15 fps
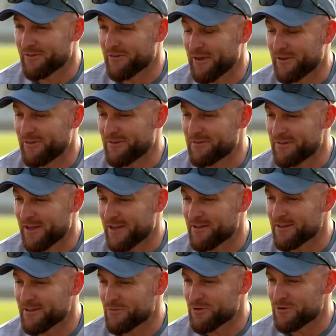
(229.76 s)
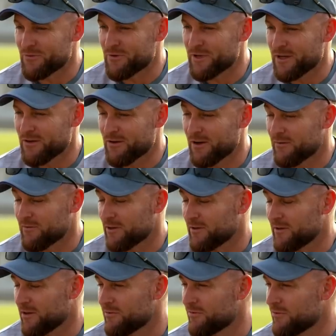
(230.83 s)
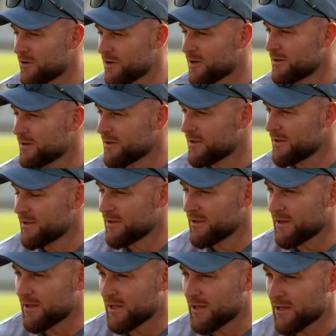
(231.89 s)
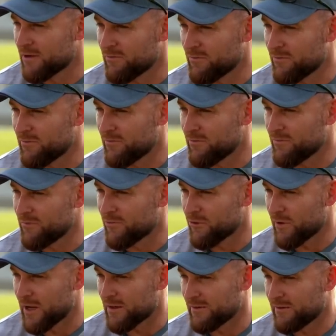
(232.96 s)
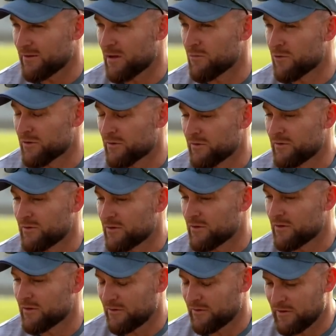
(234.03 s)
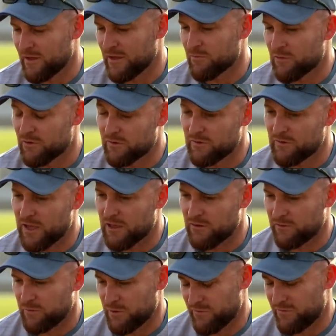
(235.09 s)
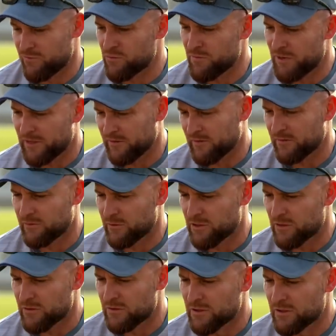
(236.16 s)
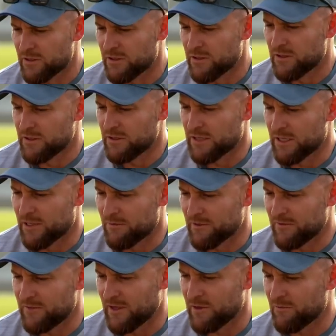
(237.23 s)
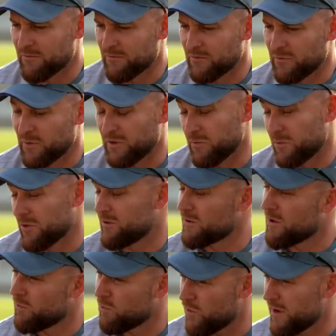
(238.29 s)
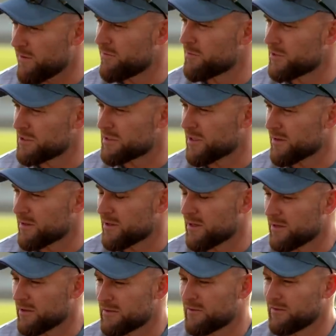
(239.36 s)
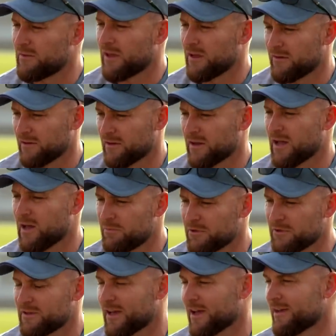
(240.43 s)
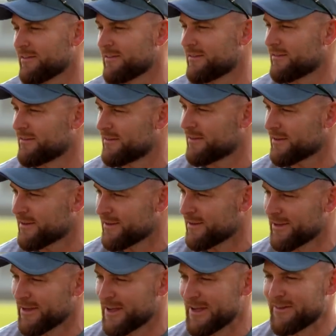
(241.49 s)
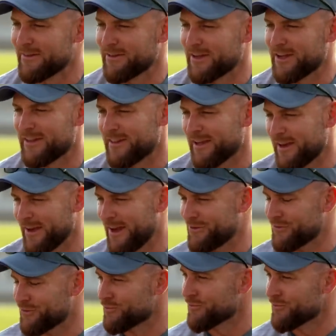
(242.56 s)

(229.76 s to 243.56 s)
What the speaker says: because that's exactly what we kind of identified throughout the summer as this team, because now the split formats as well, the team spends a bit of time away from each other, and it just takes a couple of days just to get that natural